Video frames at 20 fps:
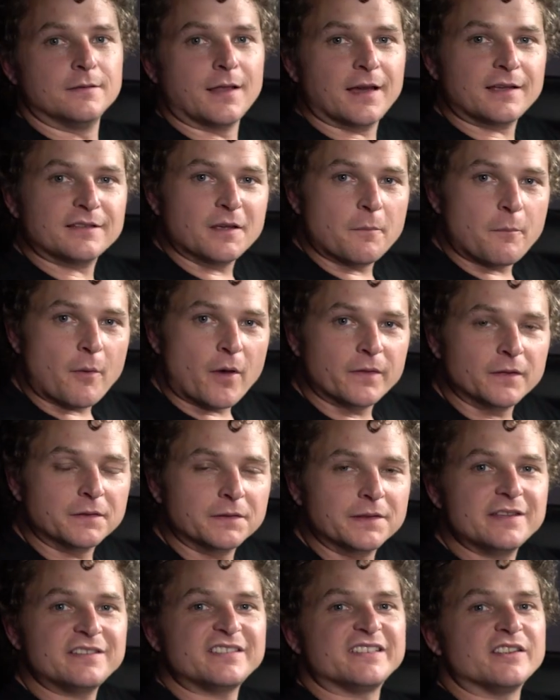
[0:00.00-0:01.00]
Next up on the
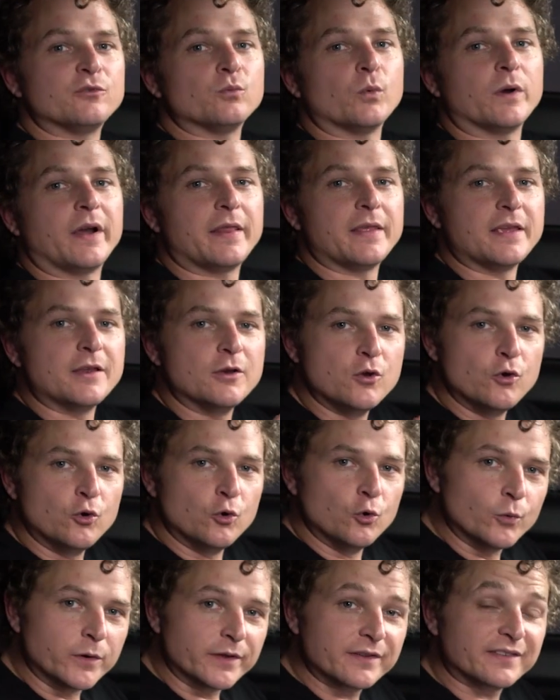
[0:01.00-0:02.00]
list is one of the
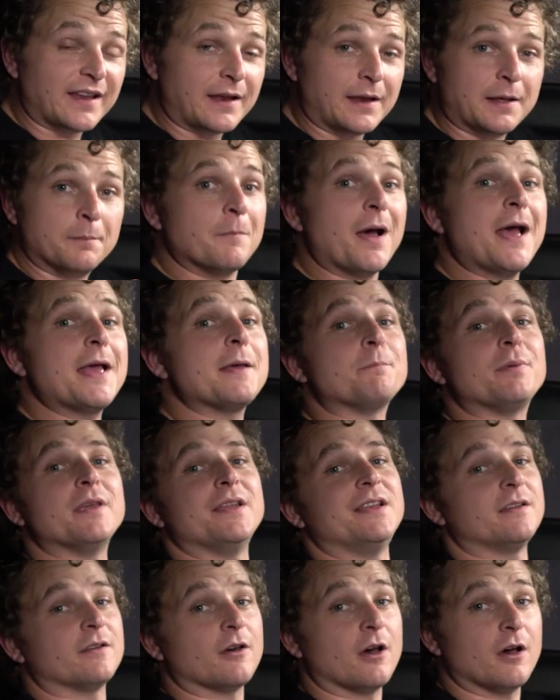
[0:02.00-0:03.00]
newest and, in my
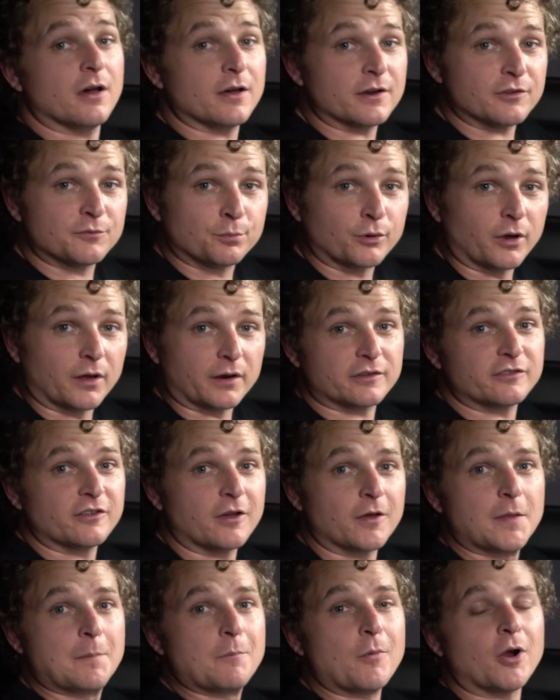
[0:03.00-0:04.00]
opinion, hottest products
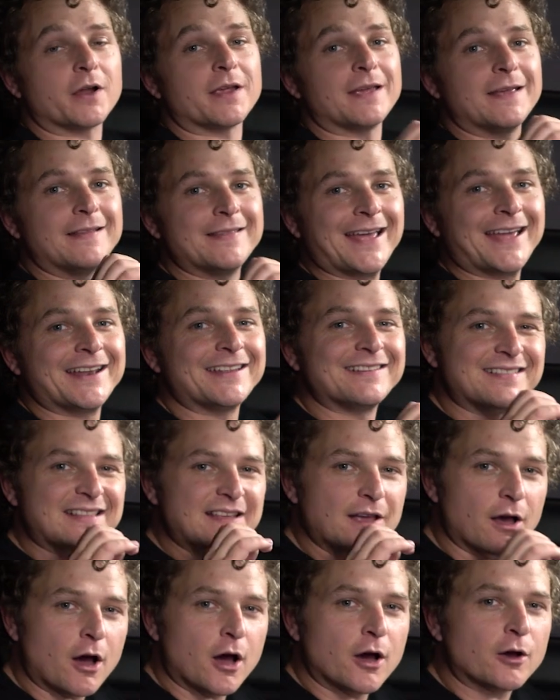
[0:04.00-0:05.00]
on the market, and that is
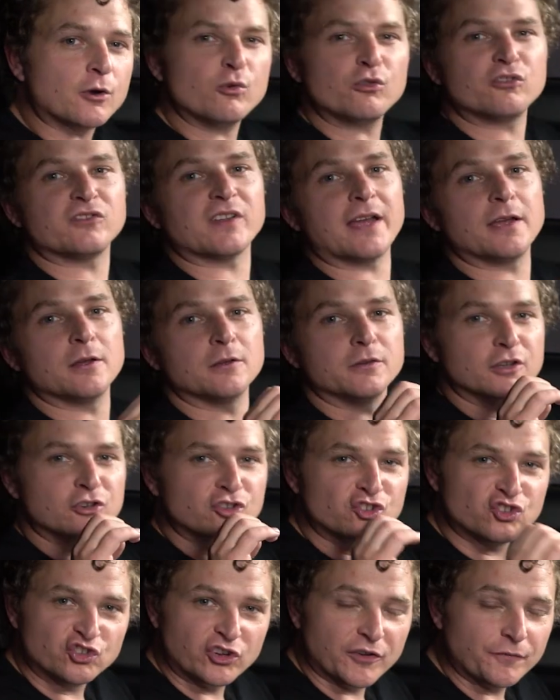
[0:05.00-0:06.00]
the
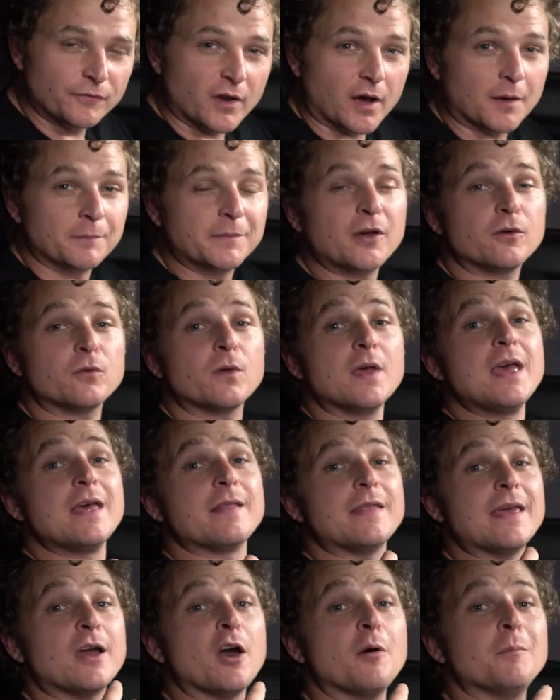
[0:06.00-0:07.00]
AutoStyled shift knob. Now,
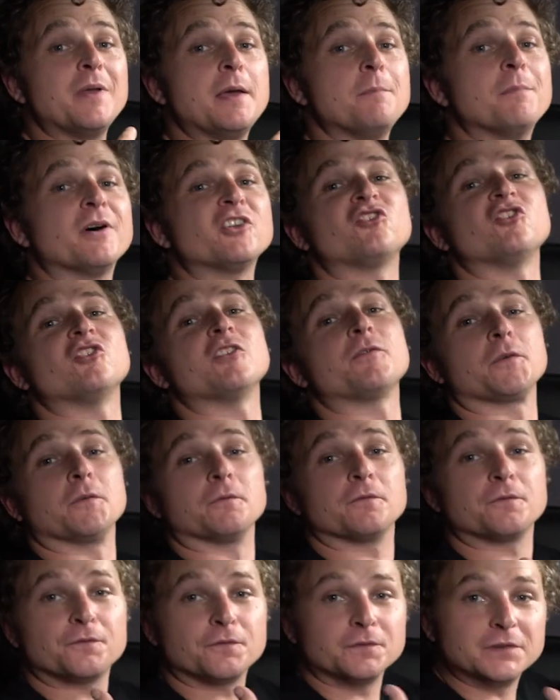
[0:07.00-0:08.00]
they come in a bunch of
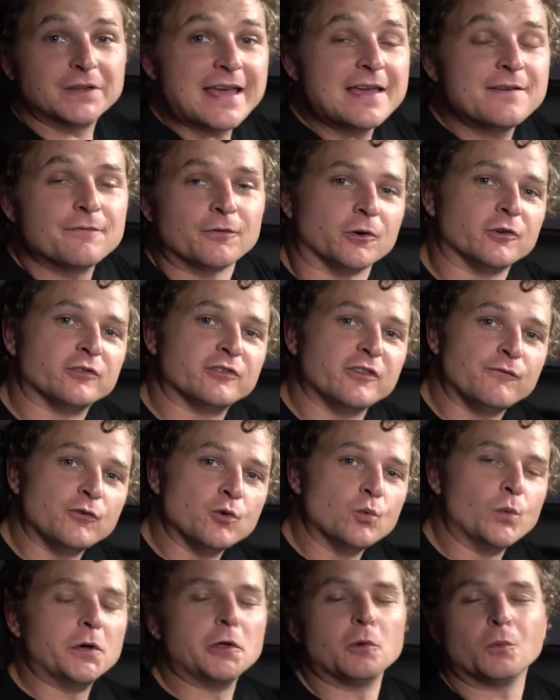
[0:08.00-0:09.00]
different flavors,
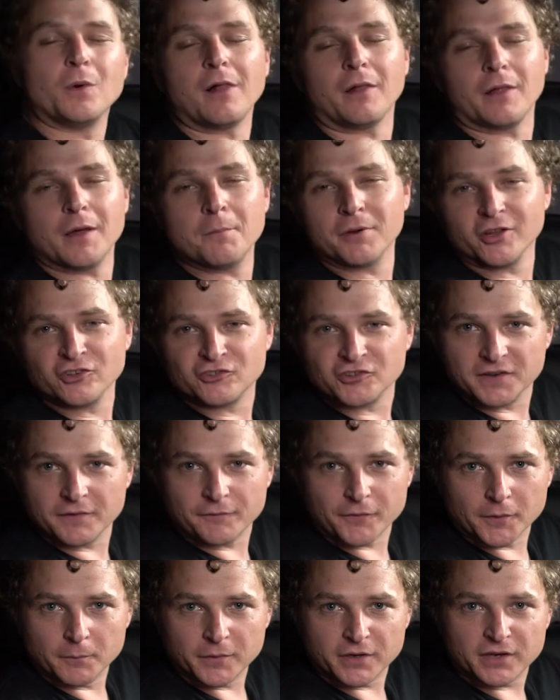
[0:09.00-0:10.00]
if you will, well, a bunch of
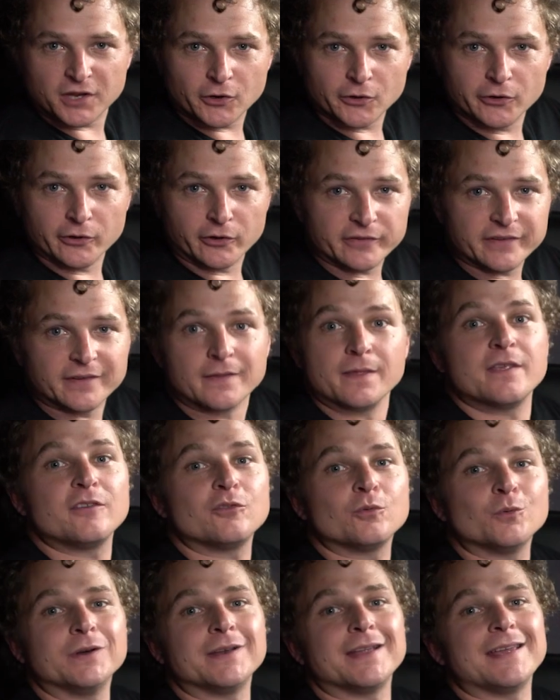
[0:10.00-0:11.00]
different materials, and
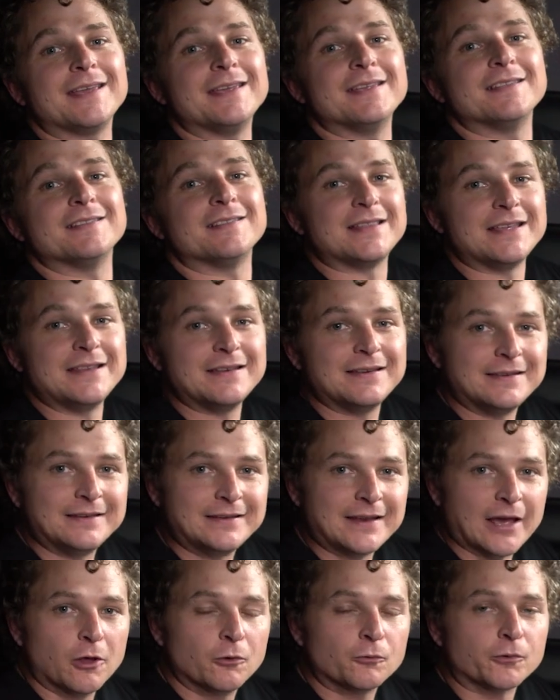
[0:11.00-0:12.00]
this one is the
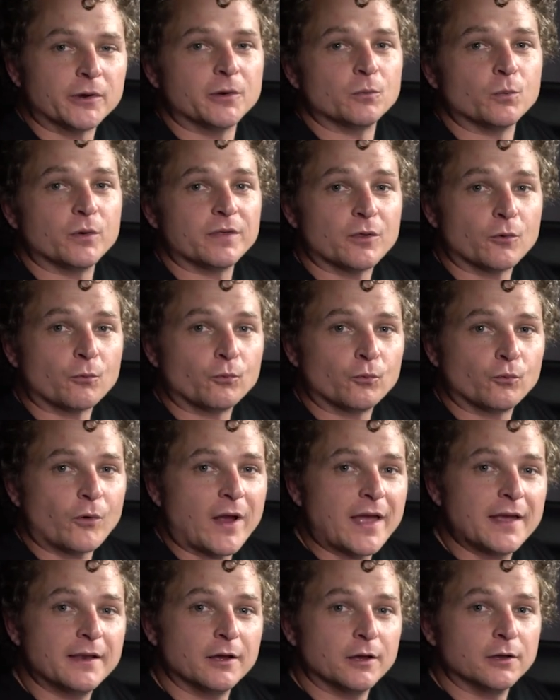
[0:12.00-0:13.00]
Delrin with the
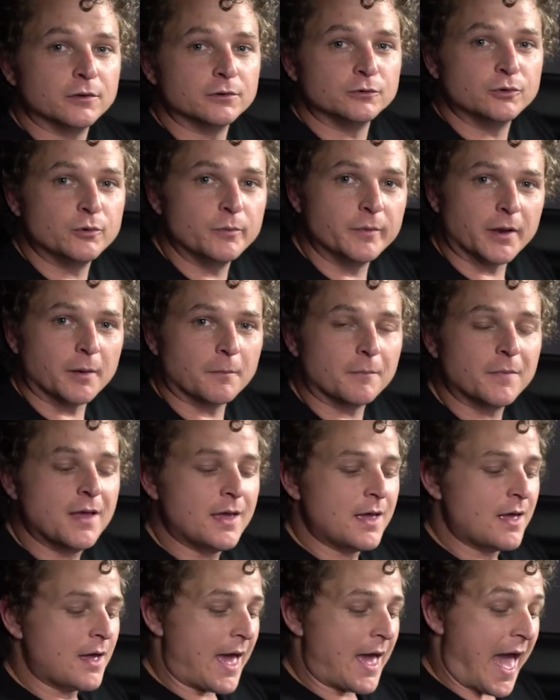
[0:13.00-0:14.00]
red aluminum
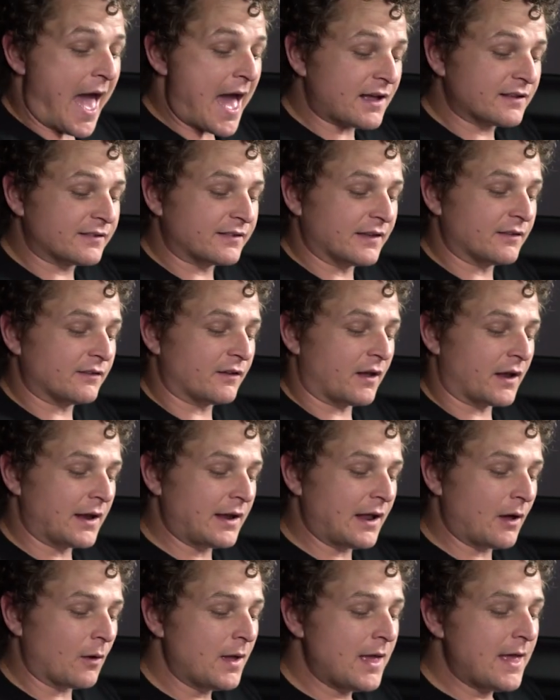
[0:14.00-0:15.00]
accents on
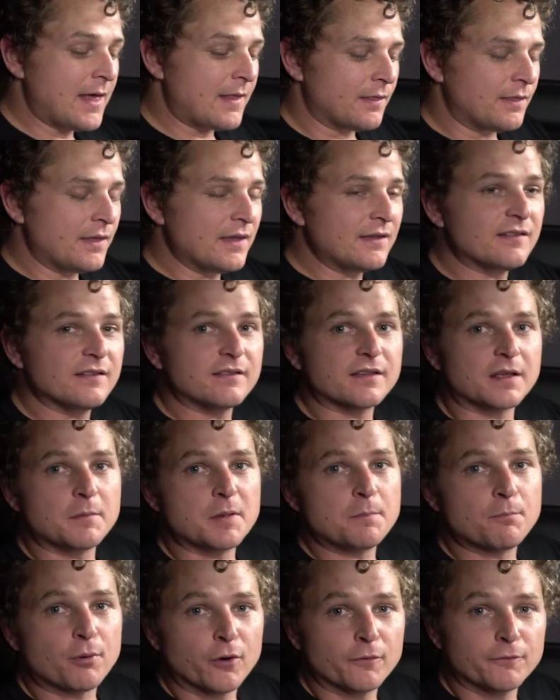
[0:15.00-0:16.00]
it. Now, this is gonna
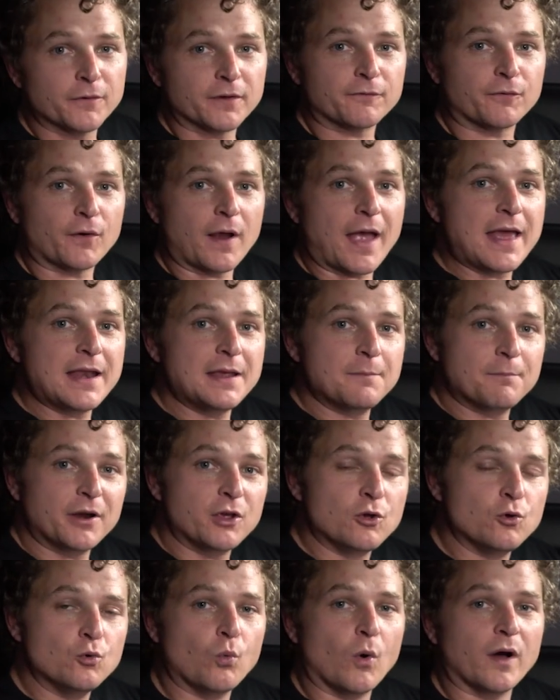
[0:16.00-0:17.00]
be perfect for
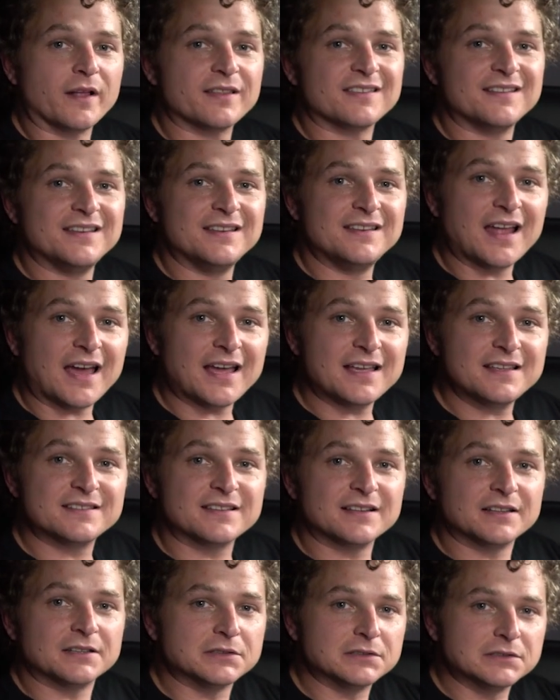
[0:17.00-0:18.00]
anybody who wants
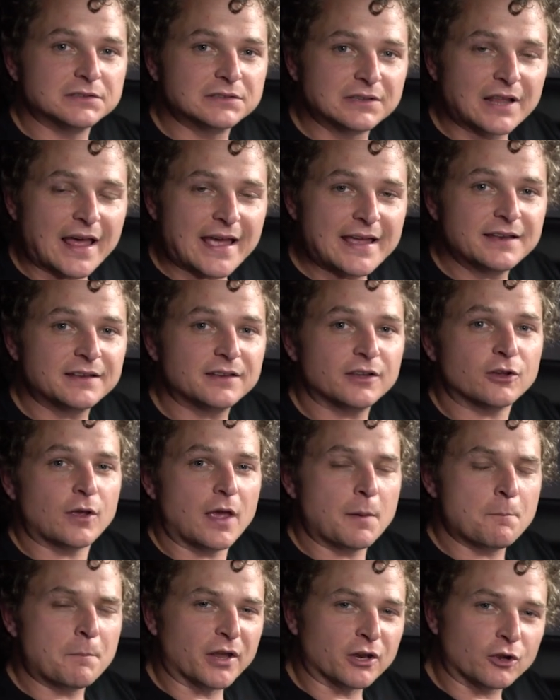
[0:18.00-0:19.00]
nice, light,
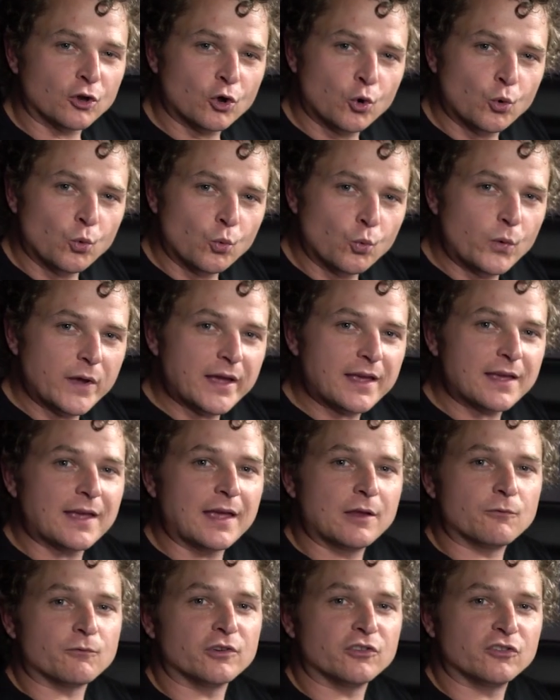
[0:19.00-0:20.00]
but quick
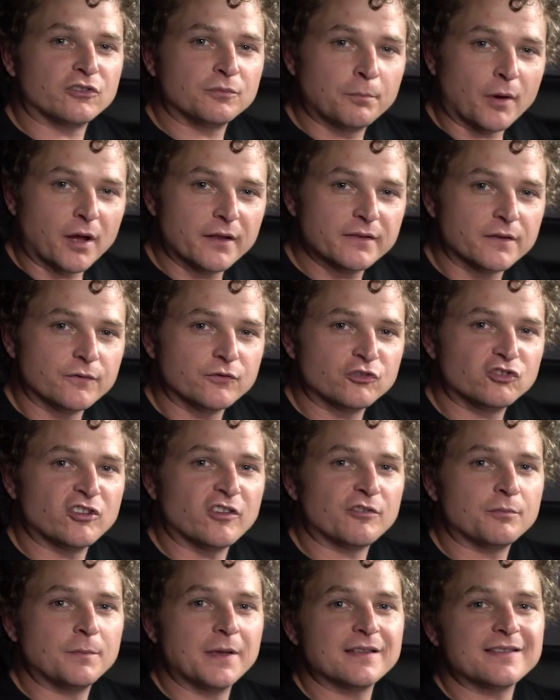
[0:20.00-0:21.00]
and responsive
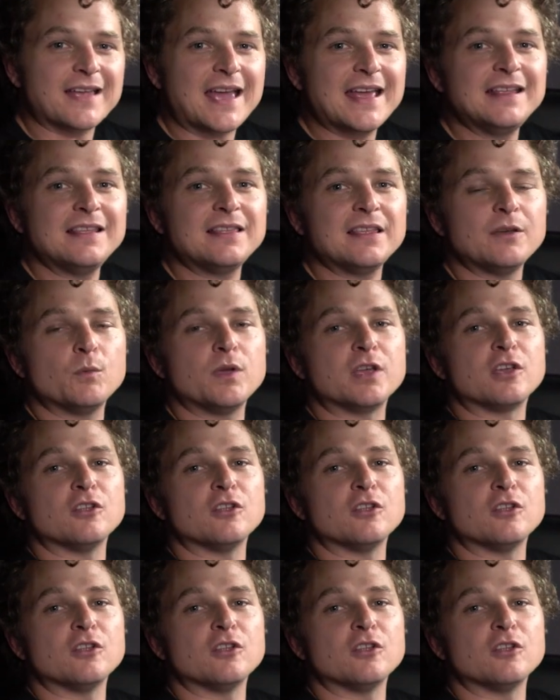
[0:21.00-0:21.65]
shifts, because anything